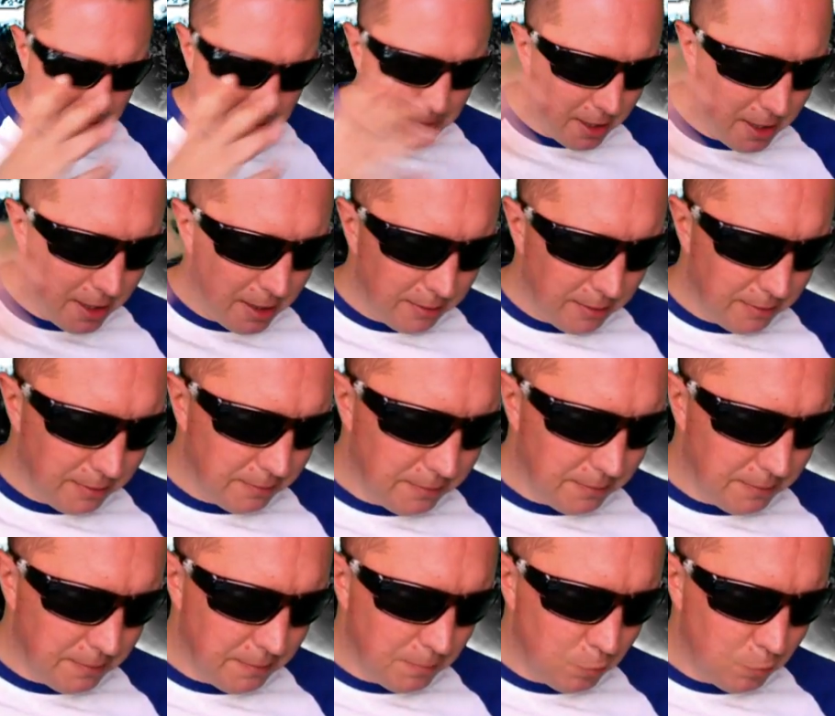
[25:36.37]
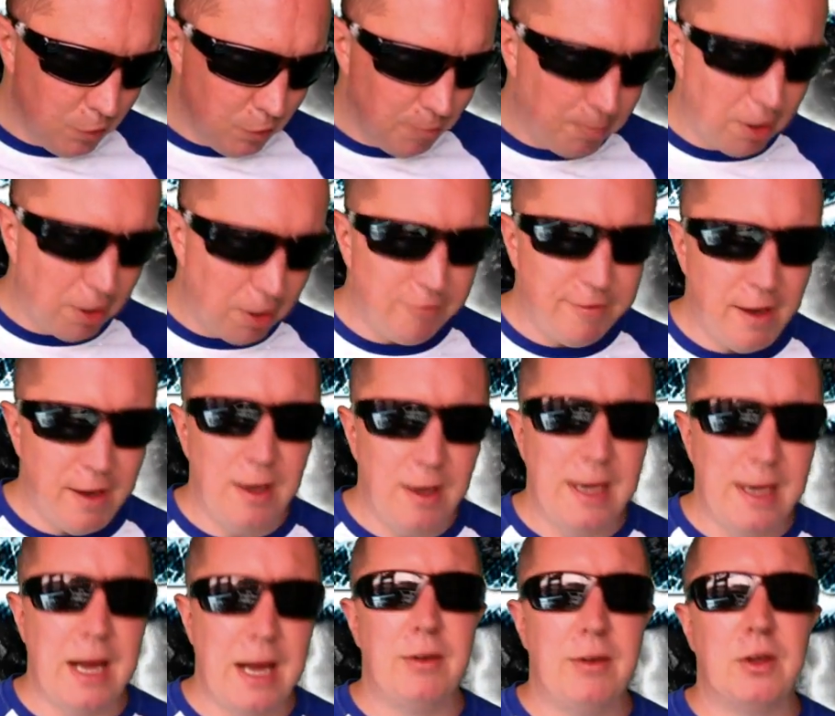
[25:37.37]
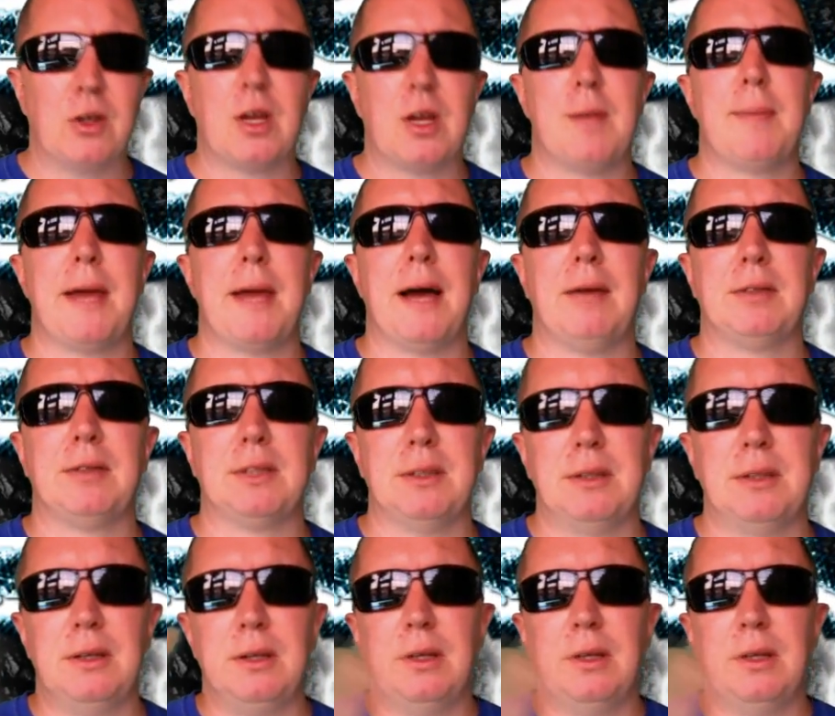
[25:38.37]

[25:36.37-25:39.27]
But with Blockfolio, you're going to be able to,